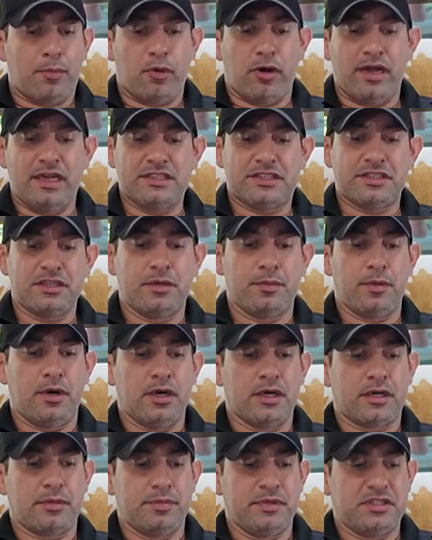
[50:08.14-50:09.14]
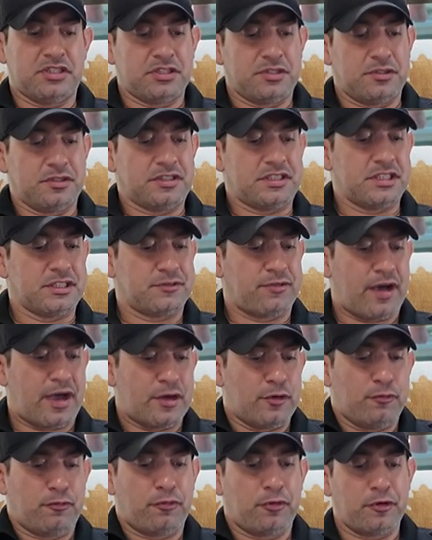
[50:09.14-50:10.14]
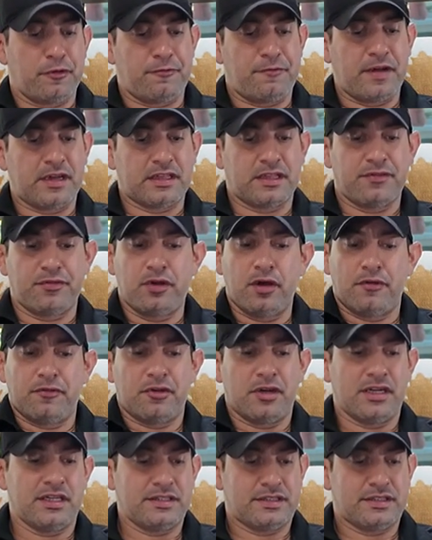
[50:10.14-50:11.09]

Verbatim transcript: Collaboration among commissioners is vital for effective